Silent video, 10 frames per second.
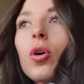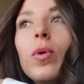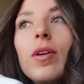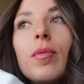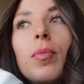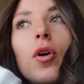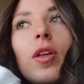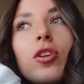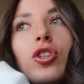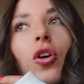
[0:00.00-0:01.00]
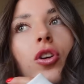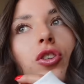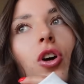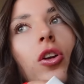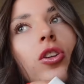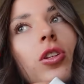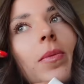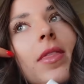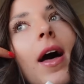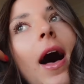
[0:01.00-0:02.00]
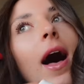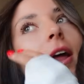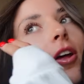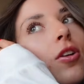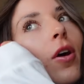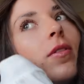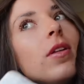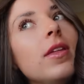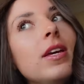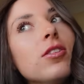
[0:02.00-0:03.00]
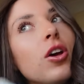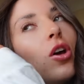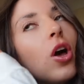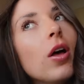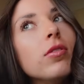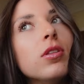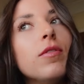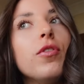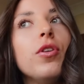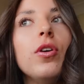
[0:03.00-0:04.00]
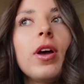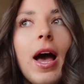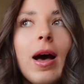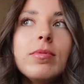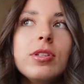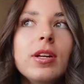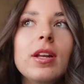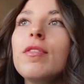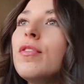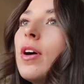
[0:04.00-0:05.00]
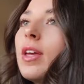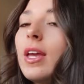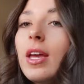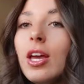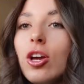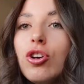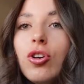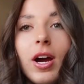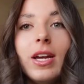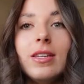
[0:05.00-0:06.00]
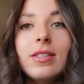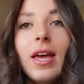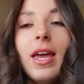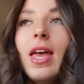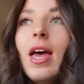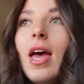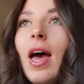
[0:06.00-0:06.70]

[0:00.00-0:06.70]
with putting the shine shot on and doing that. And I know that these like curls at the front look absolutely fucking crazy.